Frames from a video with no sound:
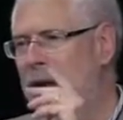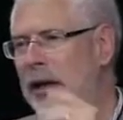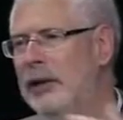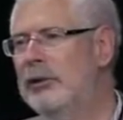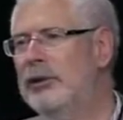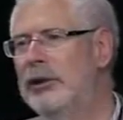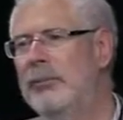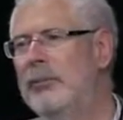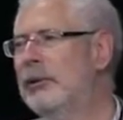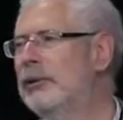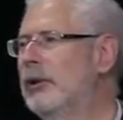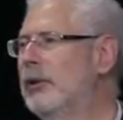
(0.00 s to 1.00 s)
I had a team
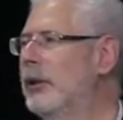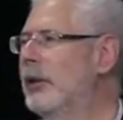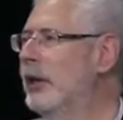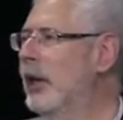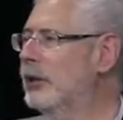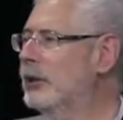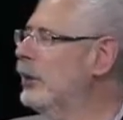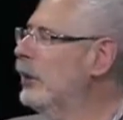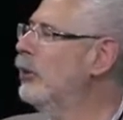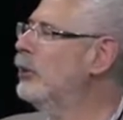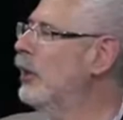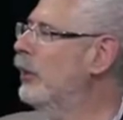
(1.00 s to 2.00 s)
building the canonical. I
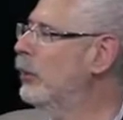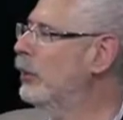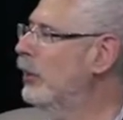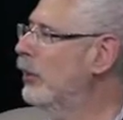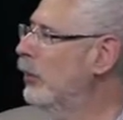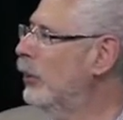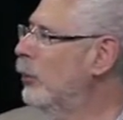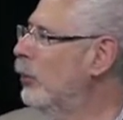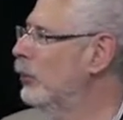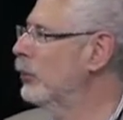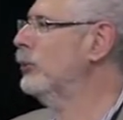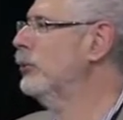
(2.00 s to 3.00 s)
always have one every
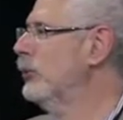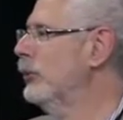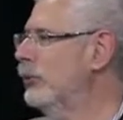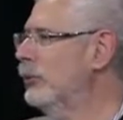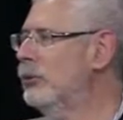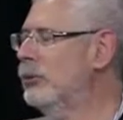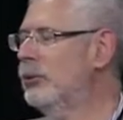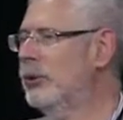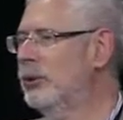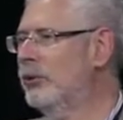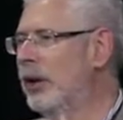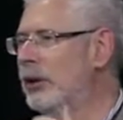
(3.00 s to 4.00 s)
quarter who's
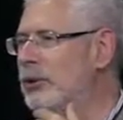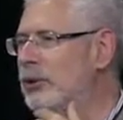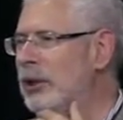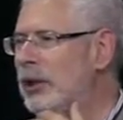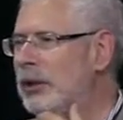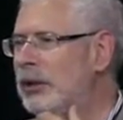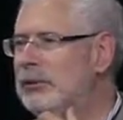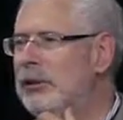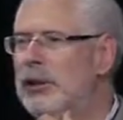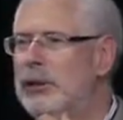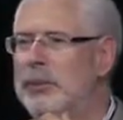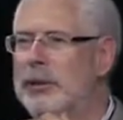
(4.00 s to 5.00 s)
doing devices.
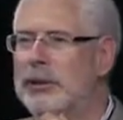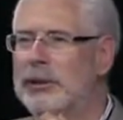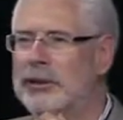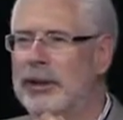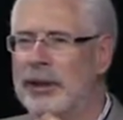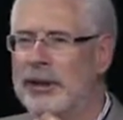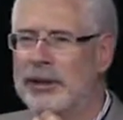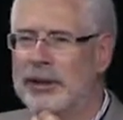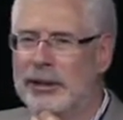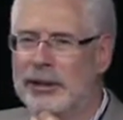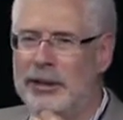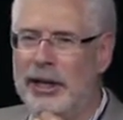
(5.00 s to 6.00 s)
Let's build a
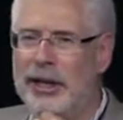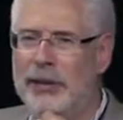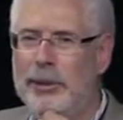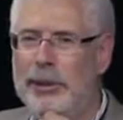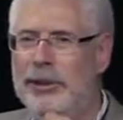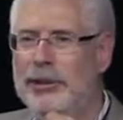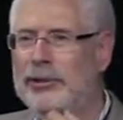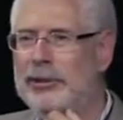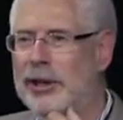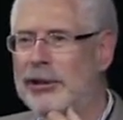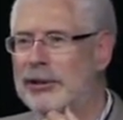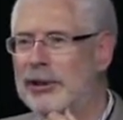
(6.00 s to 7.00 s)
diabetes
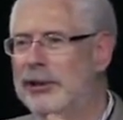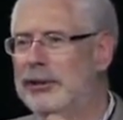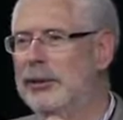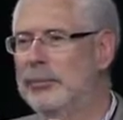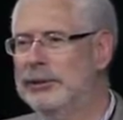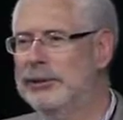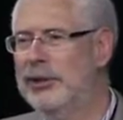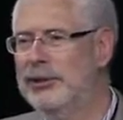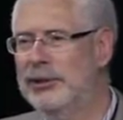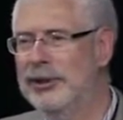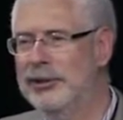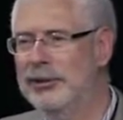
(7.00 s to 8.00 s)
test kit that plugs
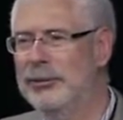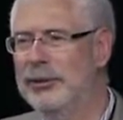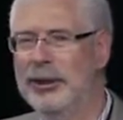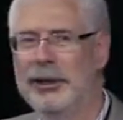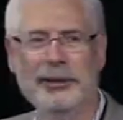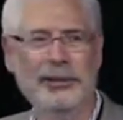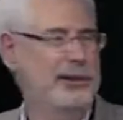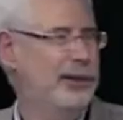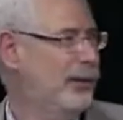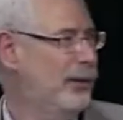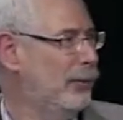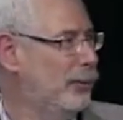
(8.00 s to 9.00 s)
into a
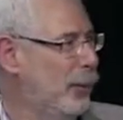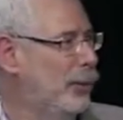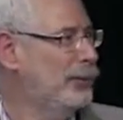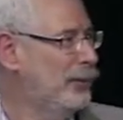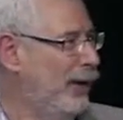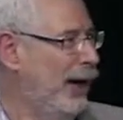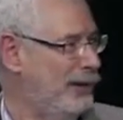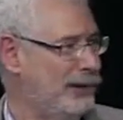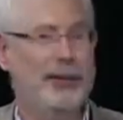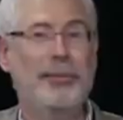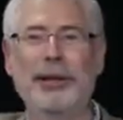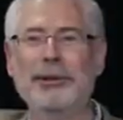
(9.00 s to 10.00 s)
mobile device.
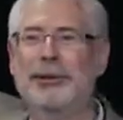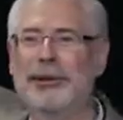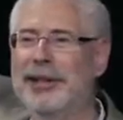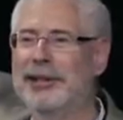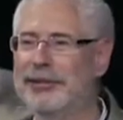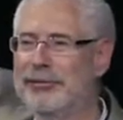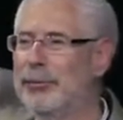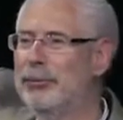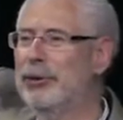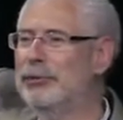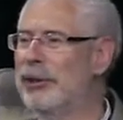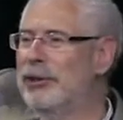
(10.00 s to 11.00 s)
Anybody doing that in the room?
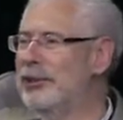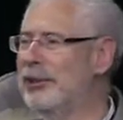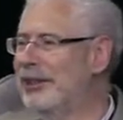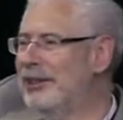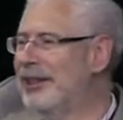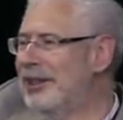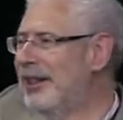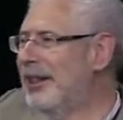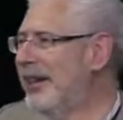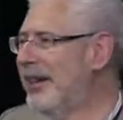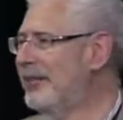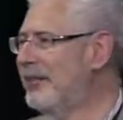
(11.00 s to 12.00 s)
Don't raise your hand. All
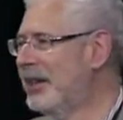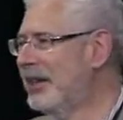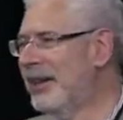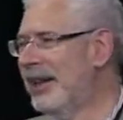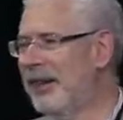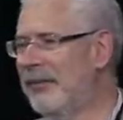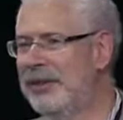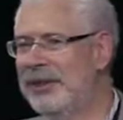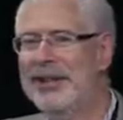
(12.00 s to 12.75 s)
right.